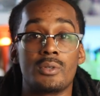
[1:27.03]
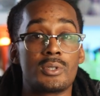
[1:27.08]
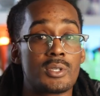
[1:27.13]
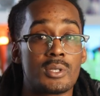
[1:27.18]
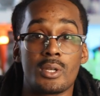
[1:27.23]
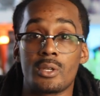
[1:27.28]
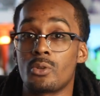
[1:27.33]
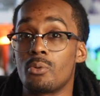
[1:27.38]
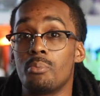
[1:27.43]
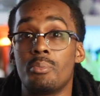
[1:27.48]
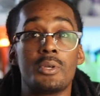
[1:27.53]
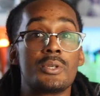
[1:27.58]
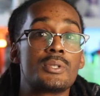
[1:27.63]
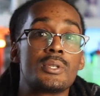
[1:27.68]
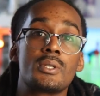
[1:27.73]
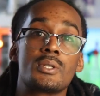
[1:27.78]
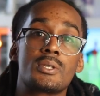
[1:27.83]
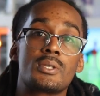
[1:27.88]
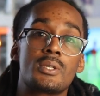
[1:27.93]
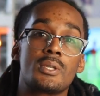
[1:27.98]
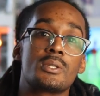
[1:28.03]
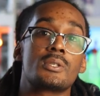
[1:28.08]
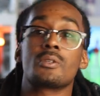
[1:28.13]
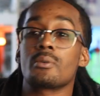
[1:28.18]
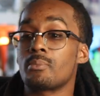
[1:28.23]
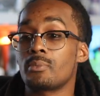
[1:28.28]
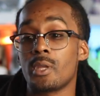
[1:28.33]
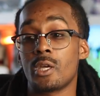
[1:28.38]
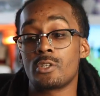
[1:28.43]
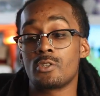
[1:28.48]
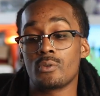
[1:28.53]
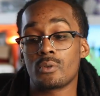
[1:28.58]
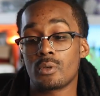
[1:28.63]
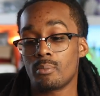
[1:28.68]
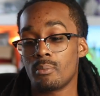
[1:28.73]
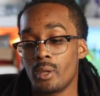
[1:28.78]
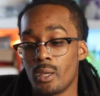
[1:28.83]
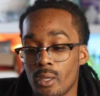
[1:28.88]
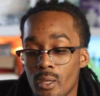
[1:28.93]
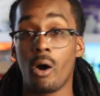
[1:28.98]
It's another business system that you can
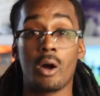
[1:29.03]
make